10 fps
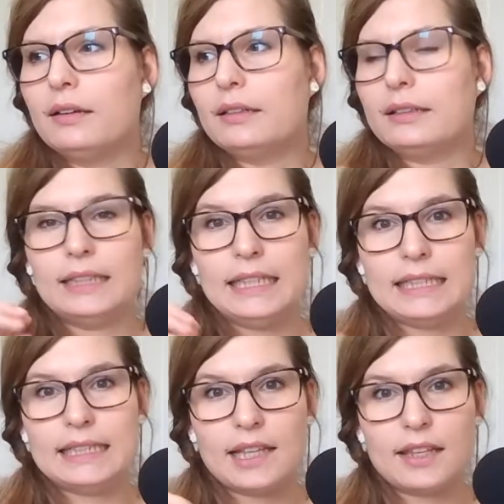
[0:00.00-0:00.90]
an
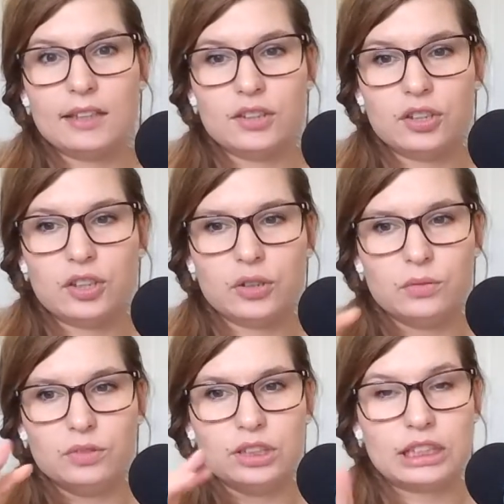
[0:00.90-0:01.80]
easier thing to
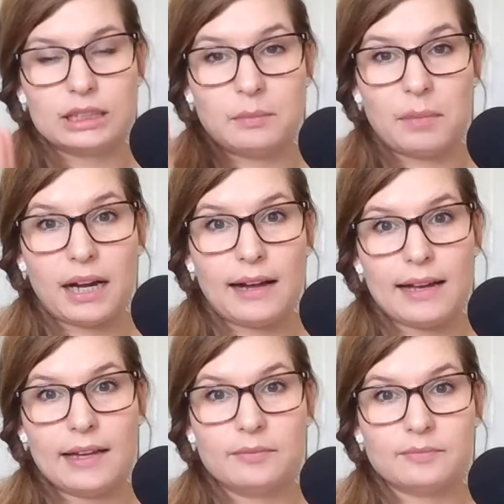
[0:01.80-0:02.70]
do, to just
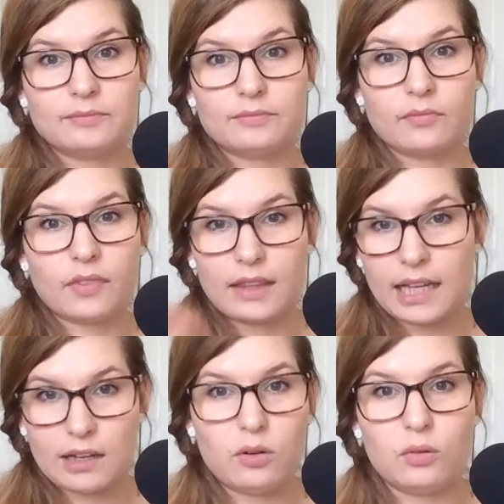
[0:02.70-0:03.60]
buy
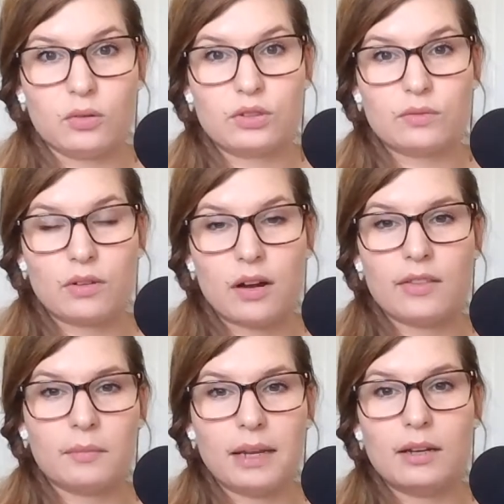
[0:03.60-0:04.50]
that course rather
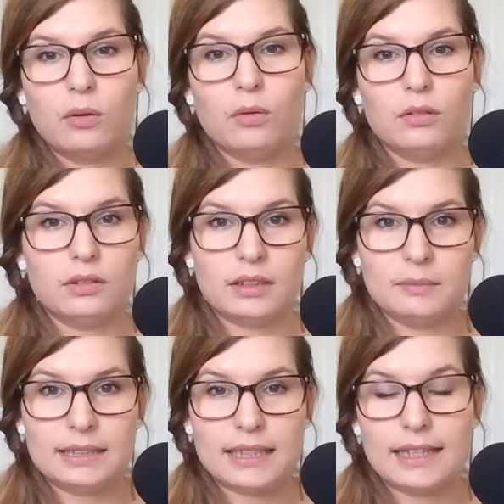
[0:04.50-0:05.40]
than make all the
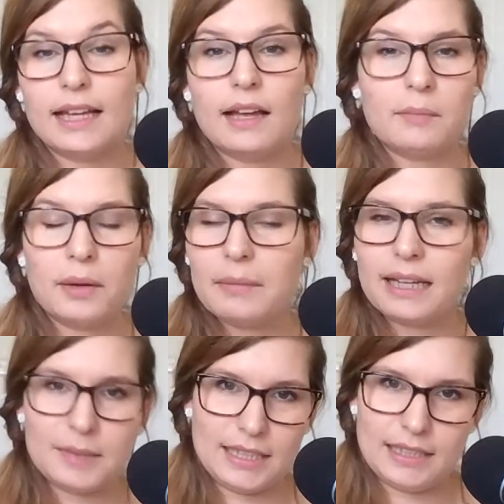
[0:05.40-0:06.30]
mistakes. And
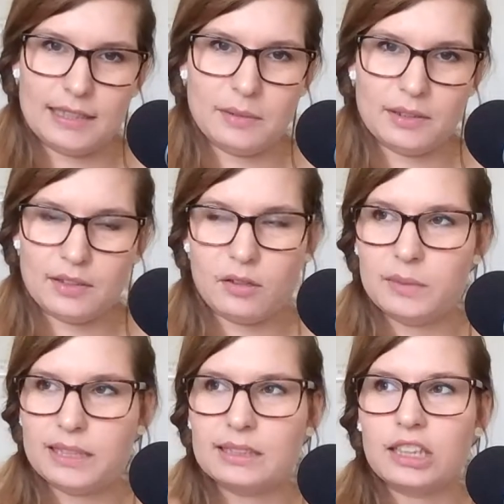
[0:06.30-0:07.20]
making mistakes is part of the whole
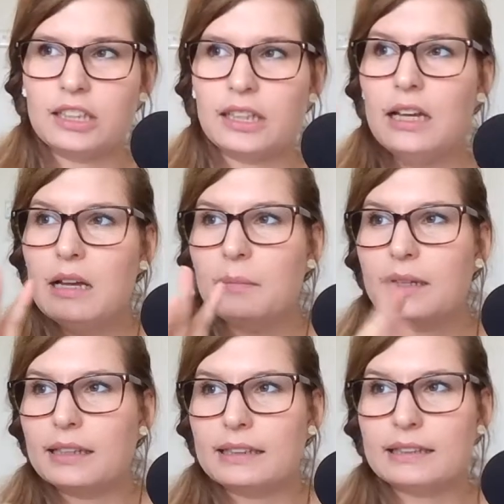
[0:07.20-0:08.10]
business journey. But
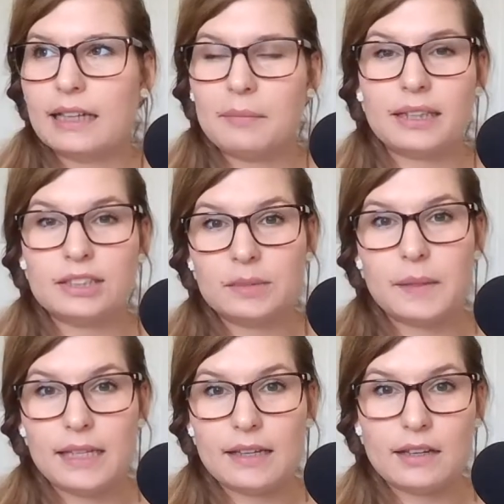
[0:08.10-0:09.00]
like that might just
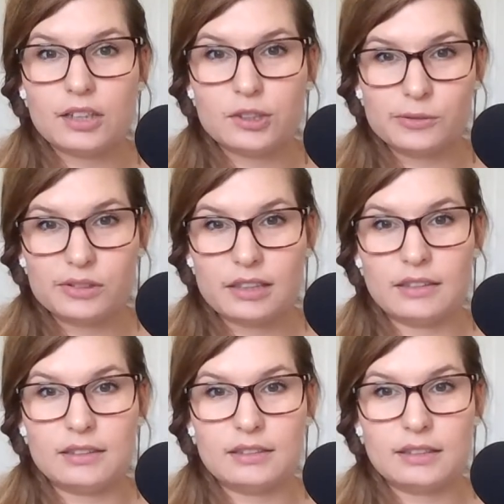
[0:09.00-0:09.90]
be a
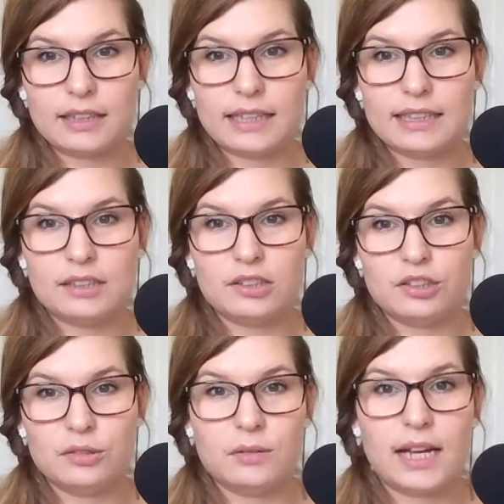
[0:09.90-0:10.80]
shortcut to get
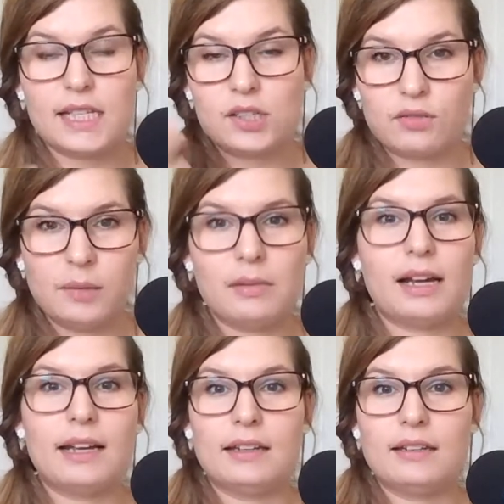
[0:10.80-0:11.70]
into a
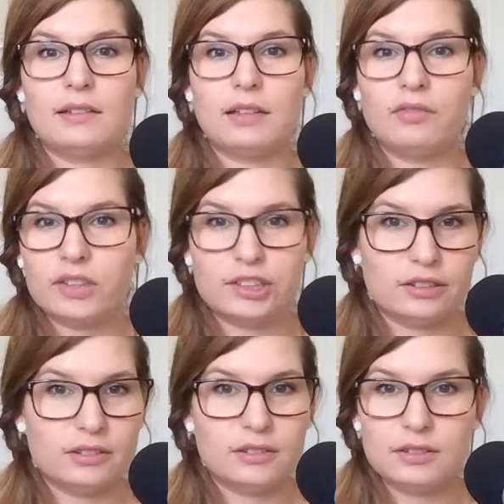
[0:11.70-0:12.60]
streamlined,
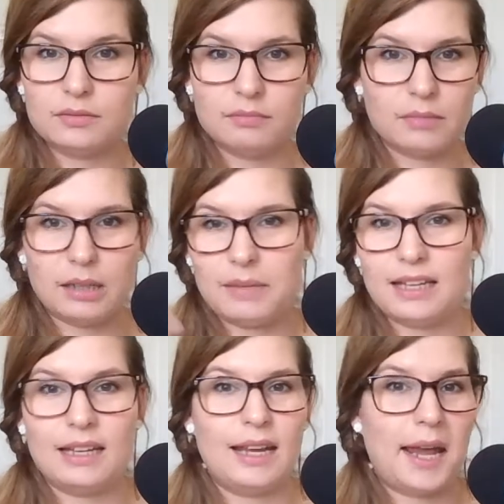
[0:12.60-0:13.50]
efficient,
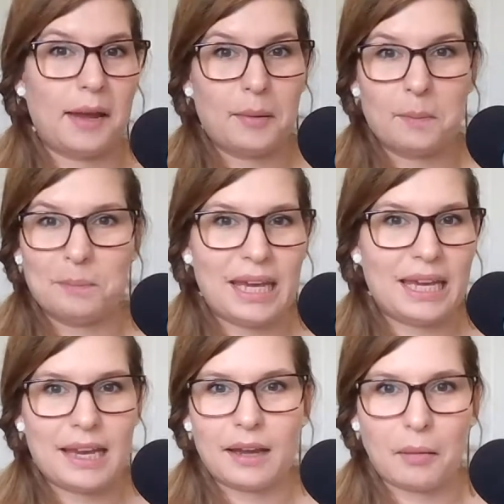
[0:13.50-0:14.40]
money-making
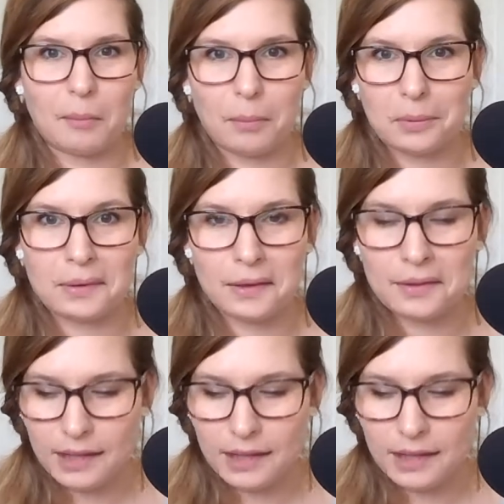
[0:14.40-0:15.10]
baking process.